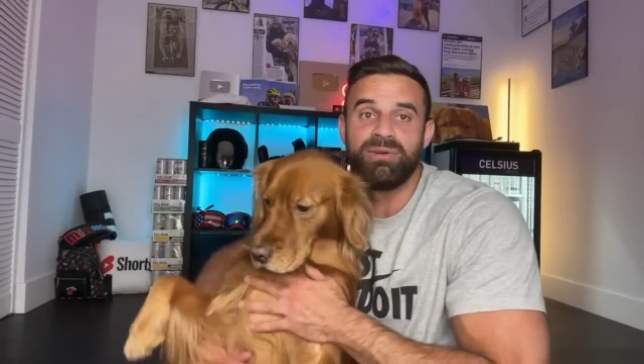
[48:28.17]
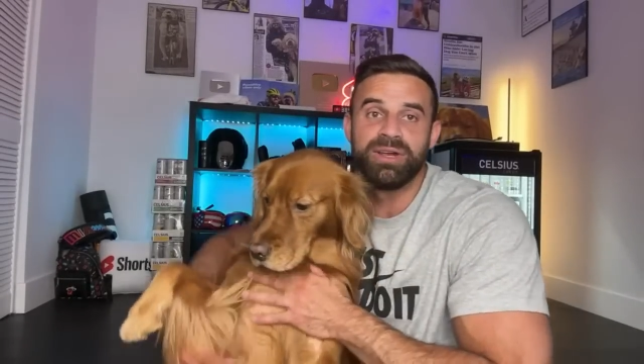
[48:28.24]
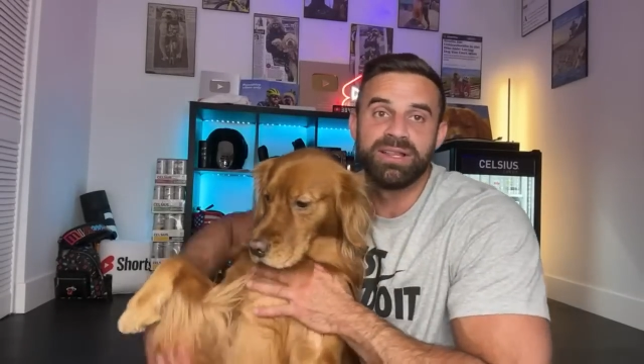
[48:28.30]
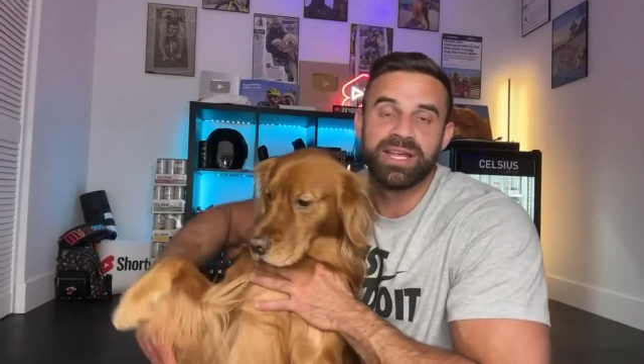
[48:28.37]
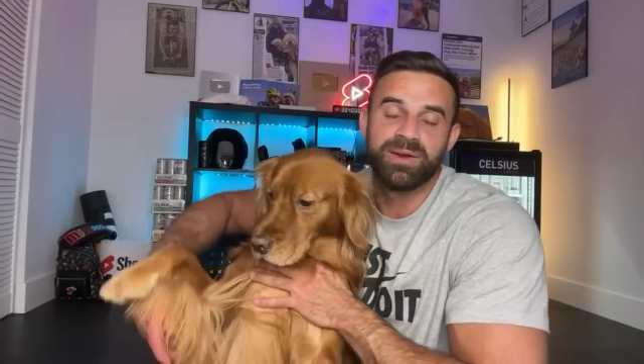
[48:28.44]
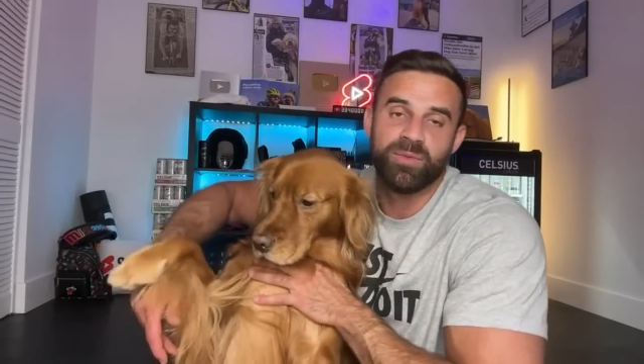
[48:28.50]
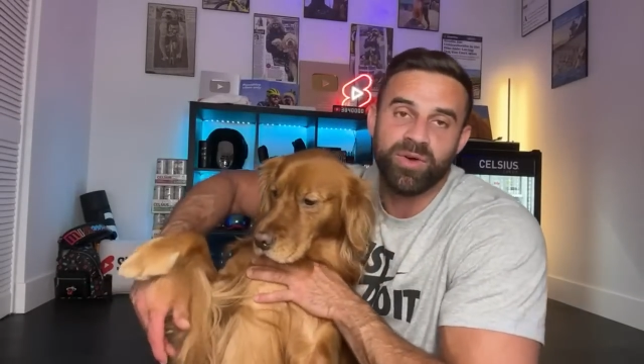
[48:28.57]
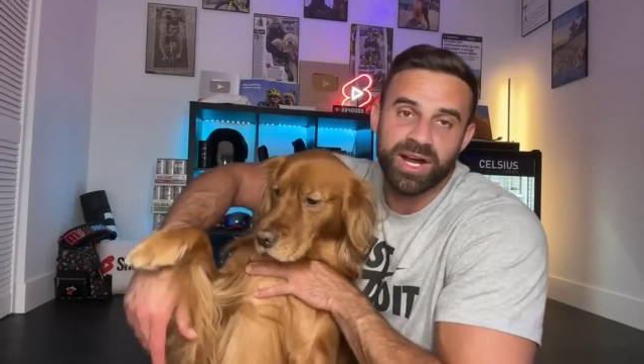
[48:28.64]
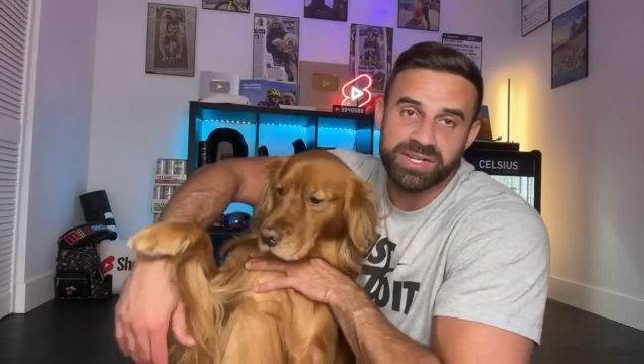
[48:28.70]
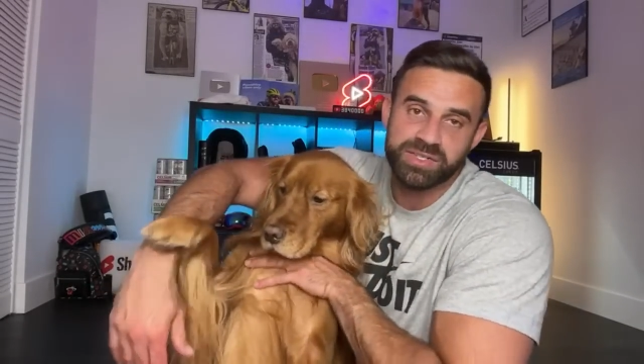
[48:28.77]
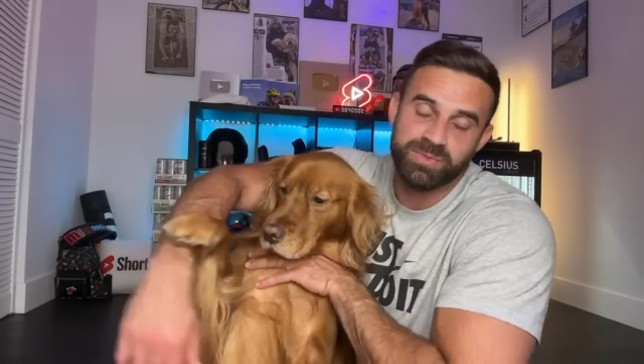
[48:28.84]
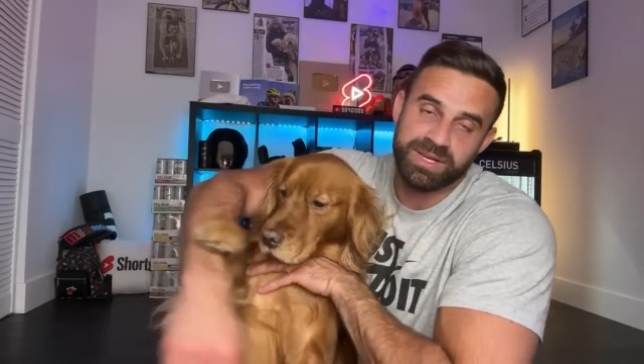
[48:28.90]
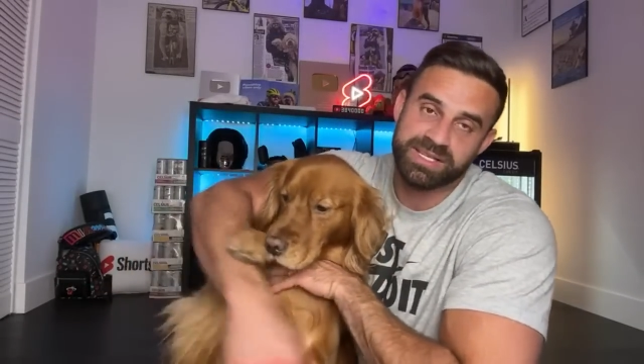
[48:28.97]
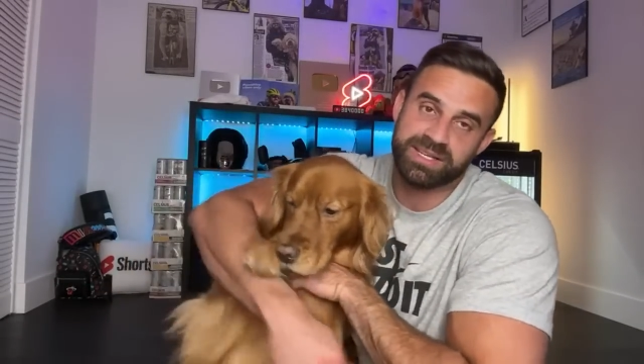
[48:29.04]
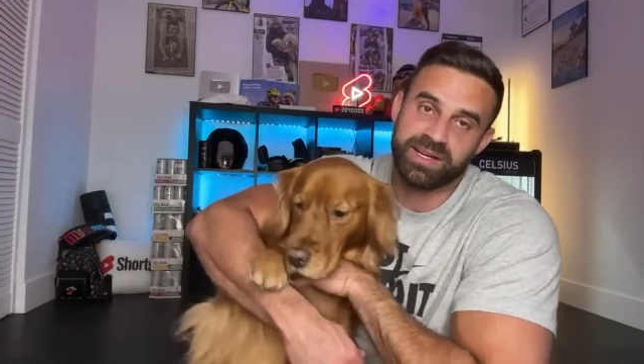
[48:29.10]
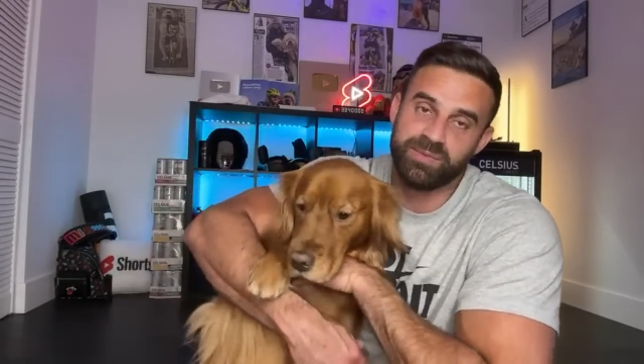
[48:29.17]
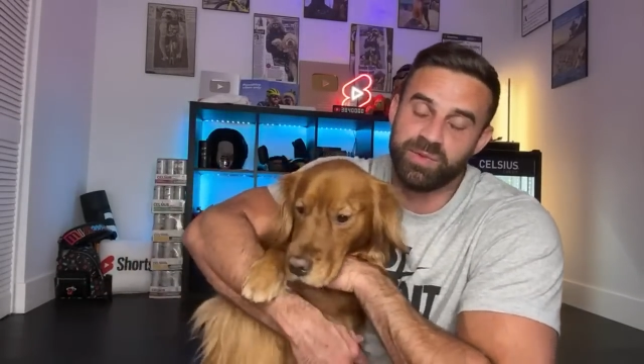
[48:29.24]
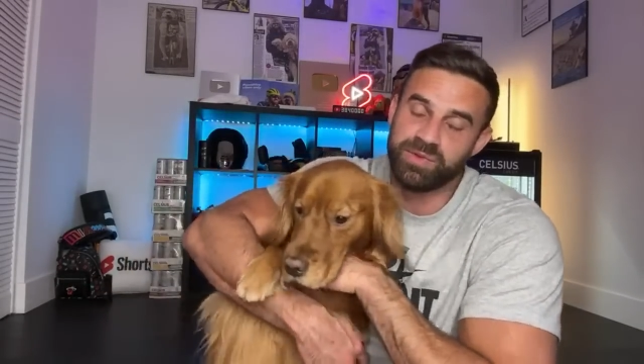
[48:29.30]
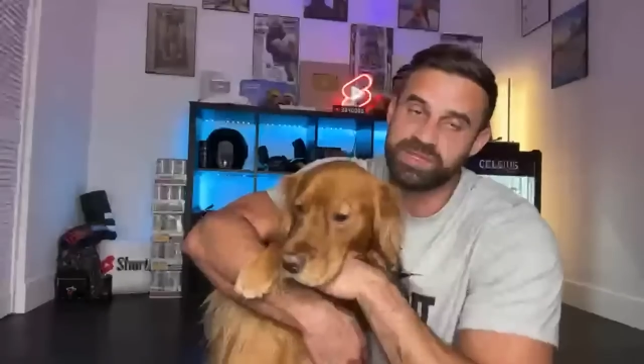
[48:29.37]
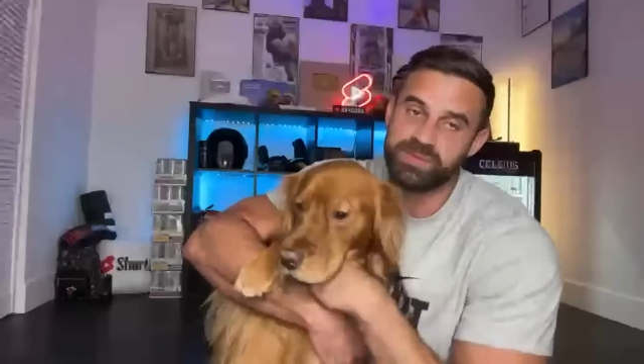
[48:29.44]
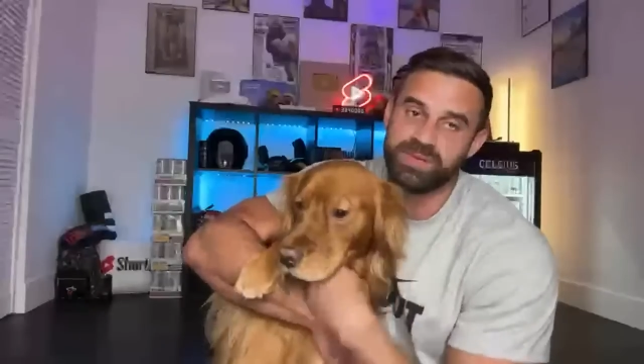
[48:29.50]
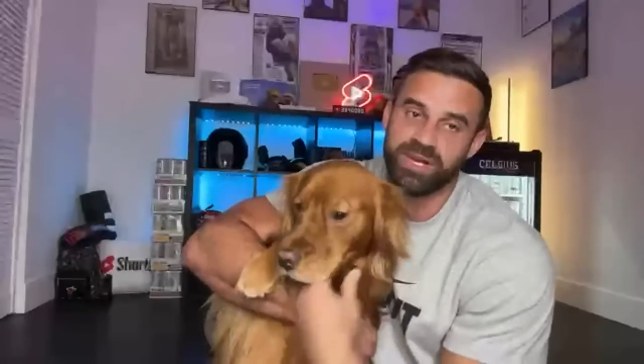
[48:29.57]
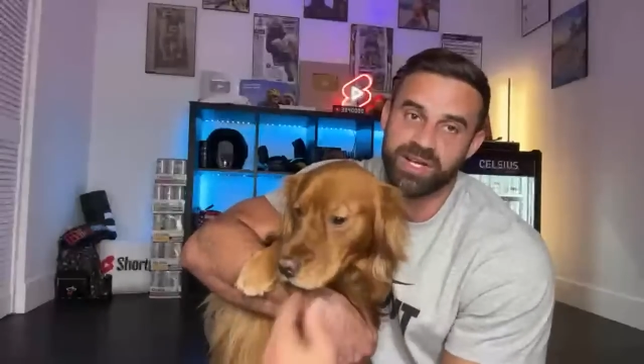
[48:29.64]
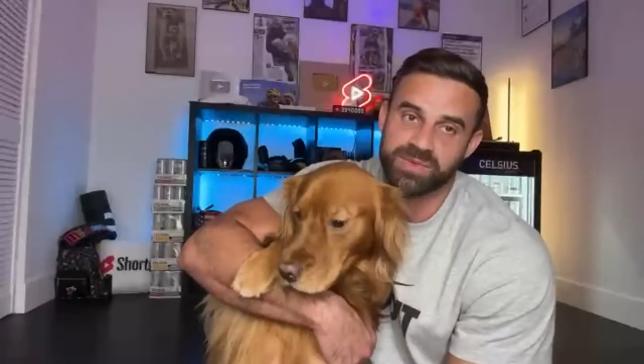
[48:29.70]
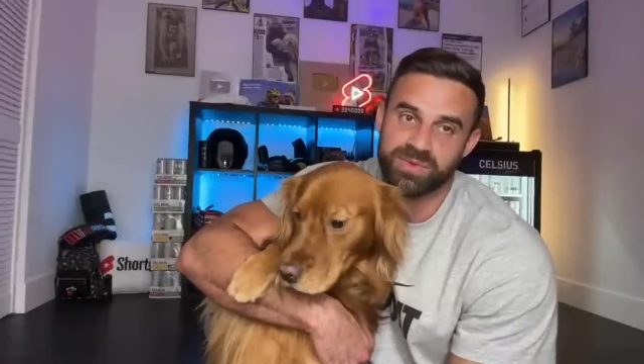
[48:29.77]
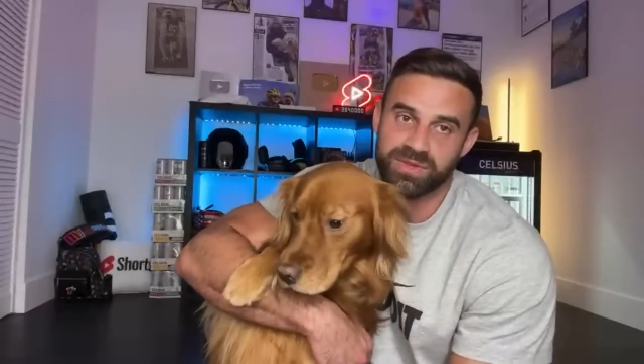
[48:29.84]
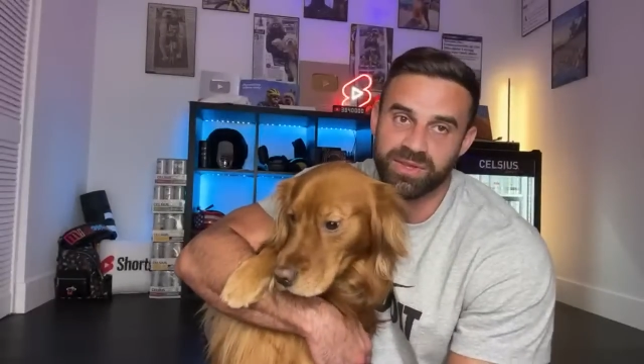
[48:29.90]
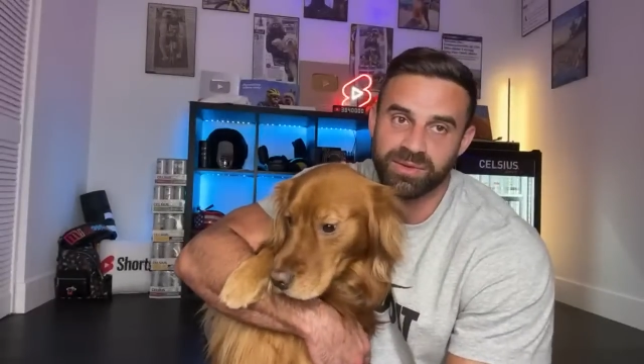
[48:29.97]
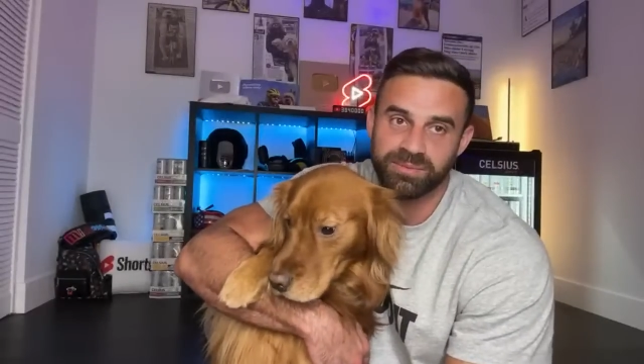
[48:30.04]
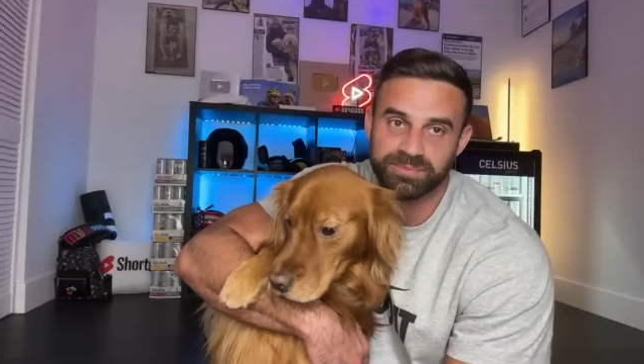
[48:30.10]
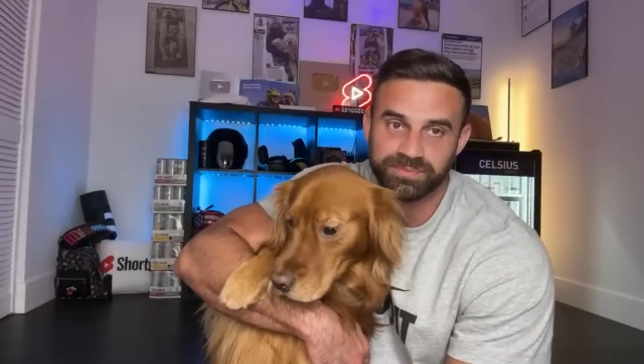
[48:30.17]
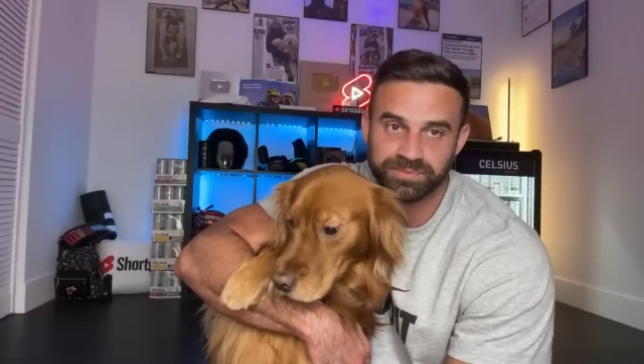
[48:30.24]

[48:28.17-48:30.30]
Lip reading: really let him watch too many scary movies, to be honest with you.